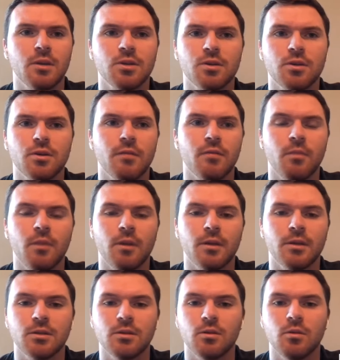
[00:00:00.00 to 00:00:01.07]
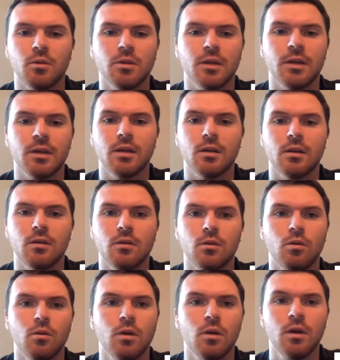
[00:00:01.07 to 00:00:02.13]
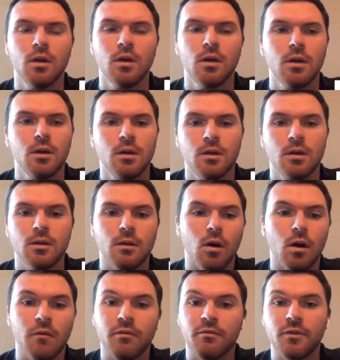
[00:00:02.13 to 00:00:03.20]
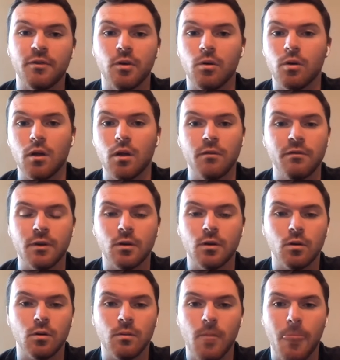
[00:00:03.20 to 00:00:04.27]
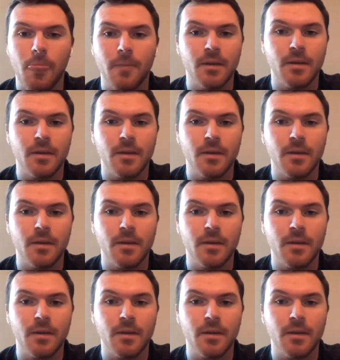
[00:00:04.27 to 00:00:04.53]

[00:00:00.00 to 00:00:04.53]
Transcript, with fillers: and make sure everybody's doing what they need to do off the field, on the field,